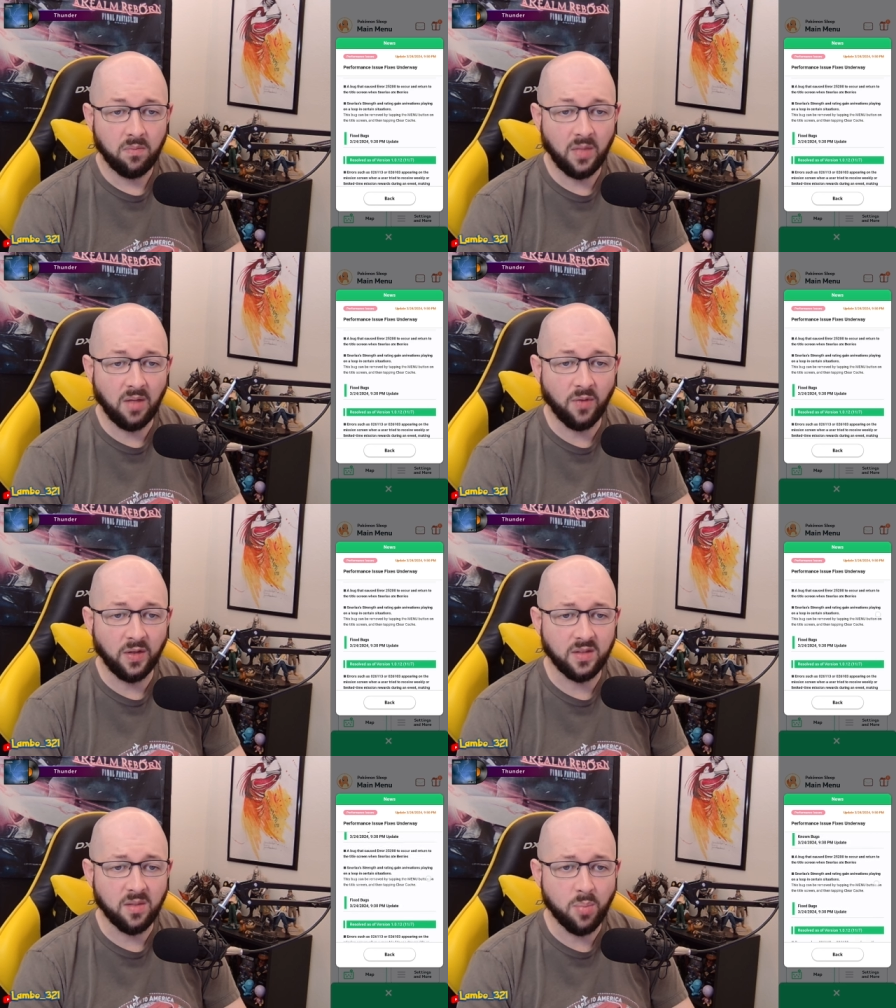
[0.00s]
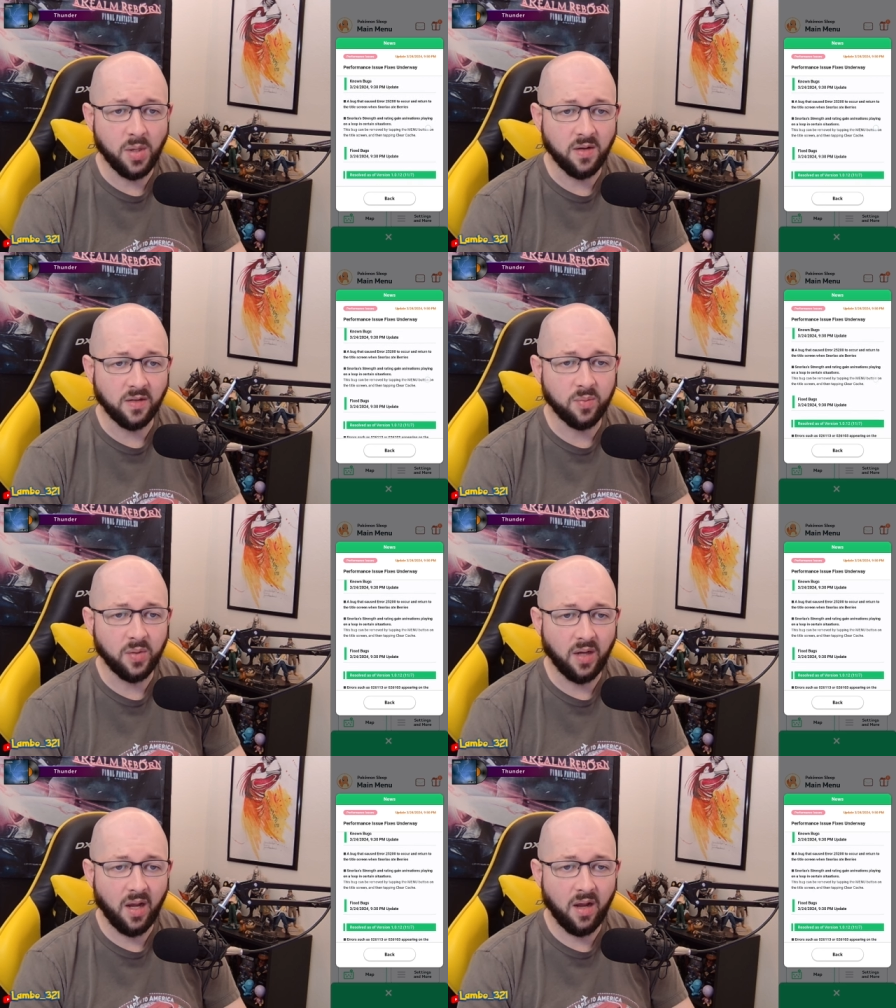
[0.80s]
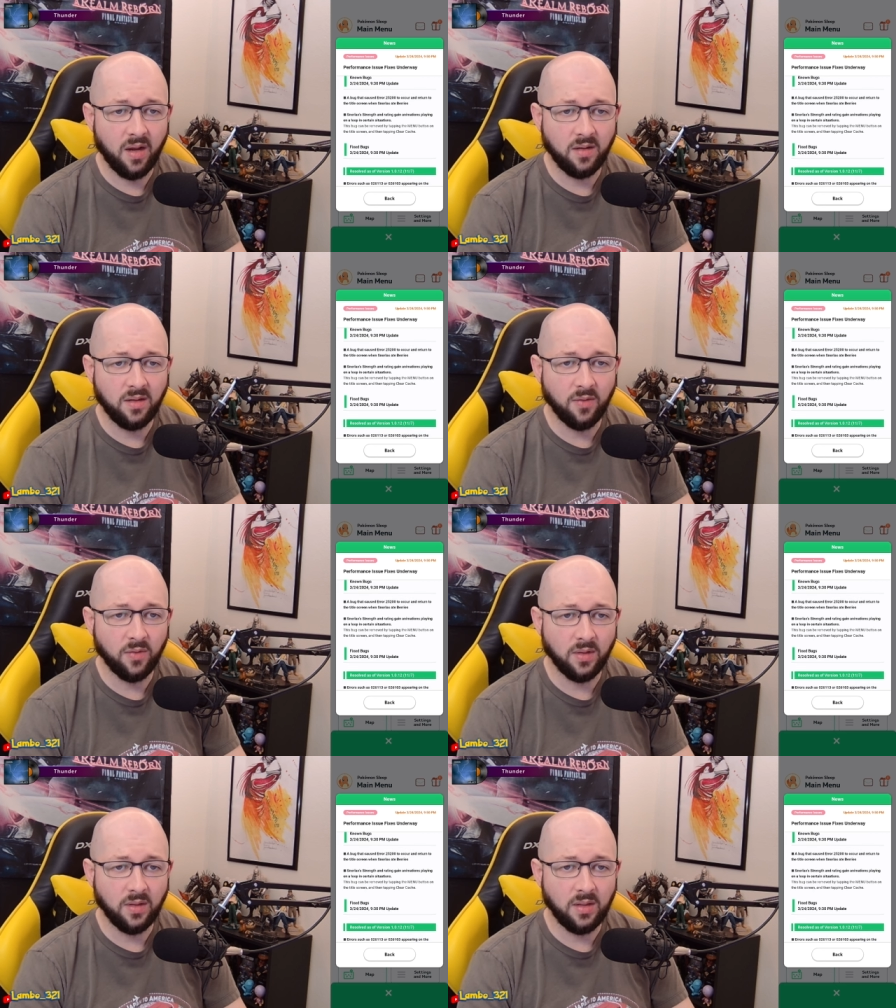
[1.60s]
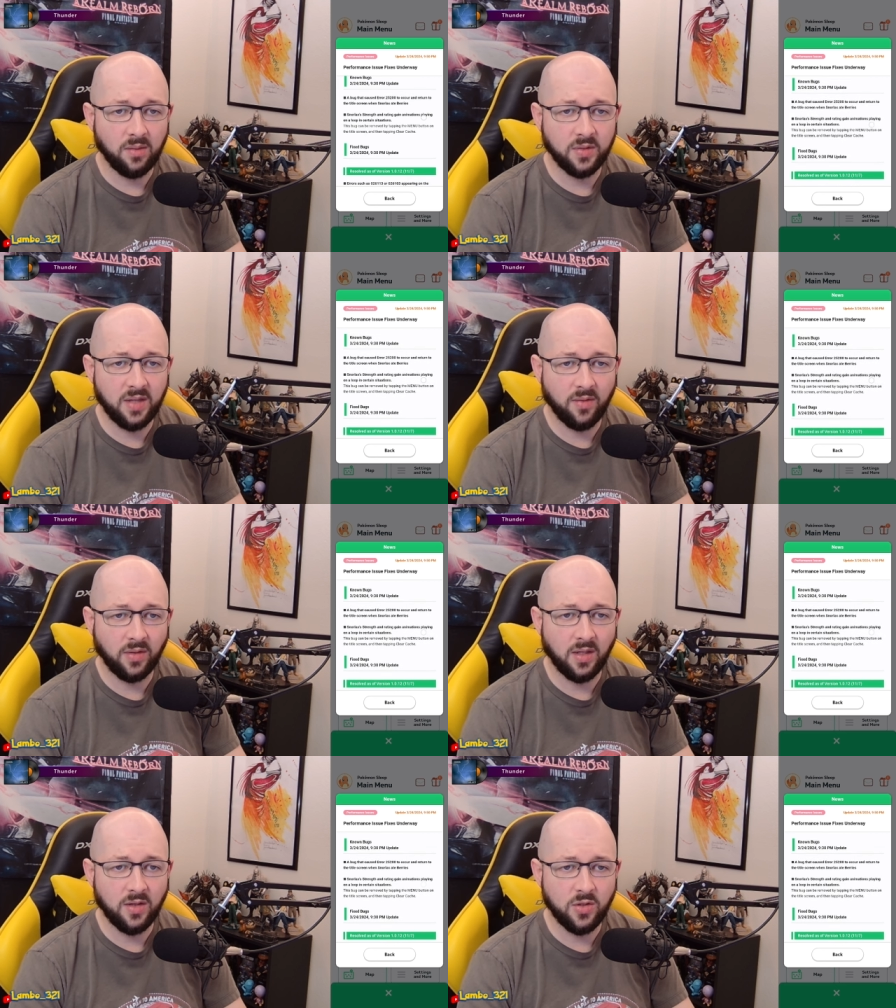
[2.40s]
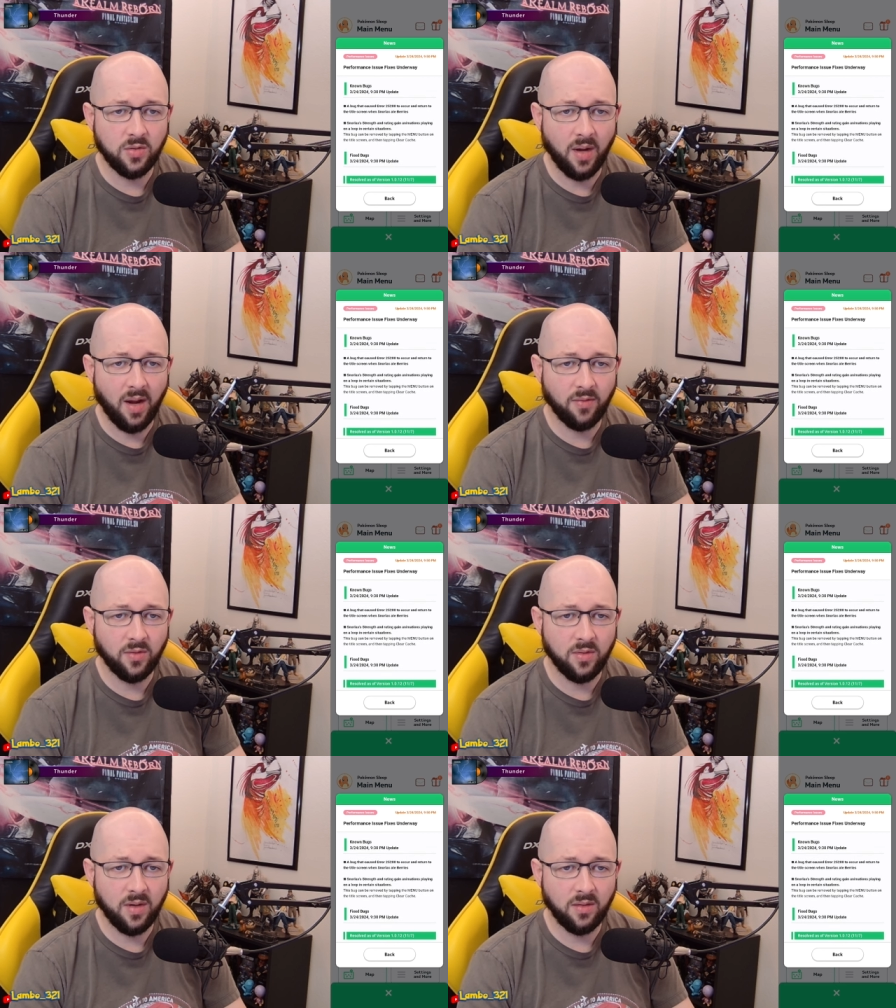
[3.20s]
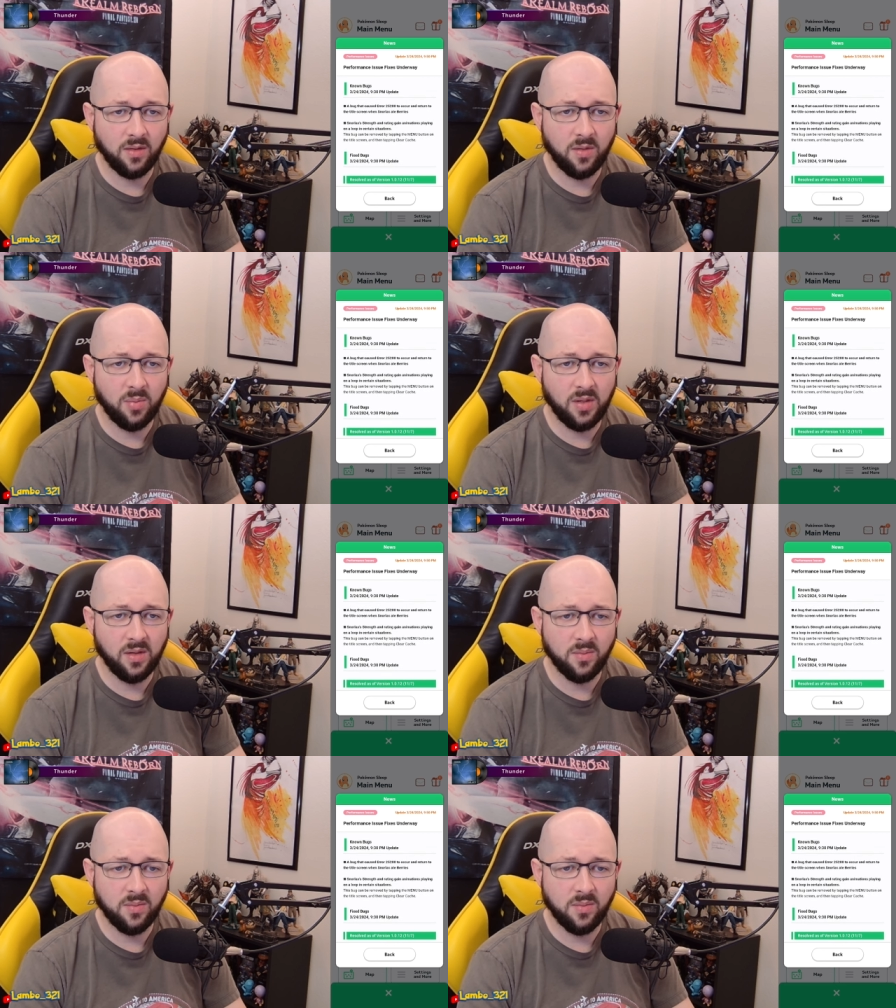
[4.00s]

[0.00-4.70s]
they fixed the bugs, but I definitely was having that issue after 9.30 p.m.